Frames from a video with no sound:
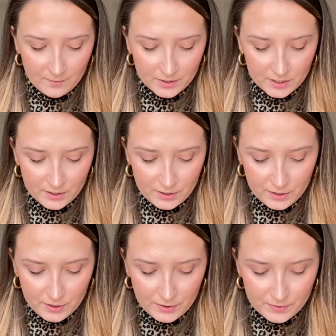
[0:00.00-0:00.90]
gonna
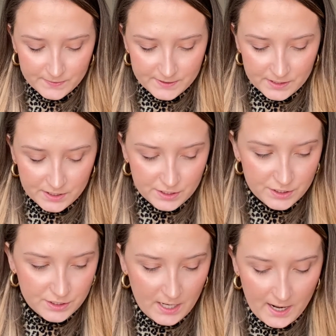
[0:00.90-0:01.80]
use the
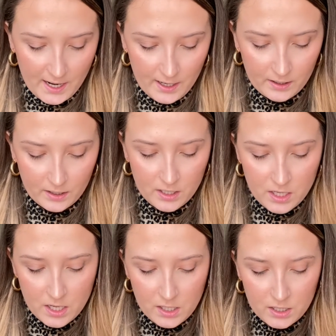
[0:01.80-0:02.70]
shade
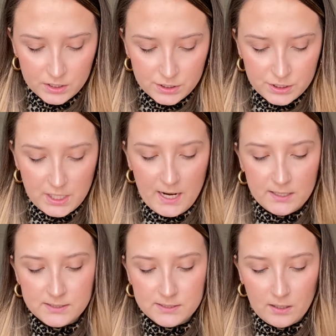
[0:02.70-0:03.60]

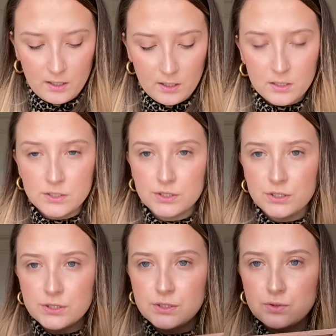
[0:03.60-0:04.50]
Chaser
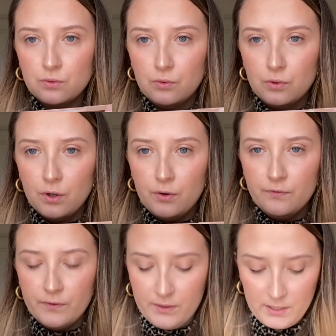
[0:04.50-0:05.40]
just all
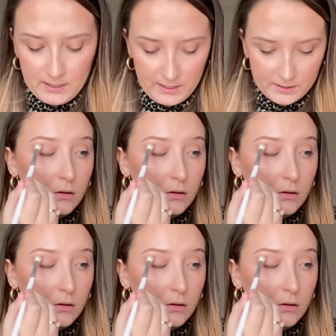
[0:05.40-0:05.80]
over the lid.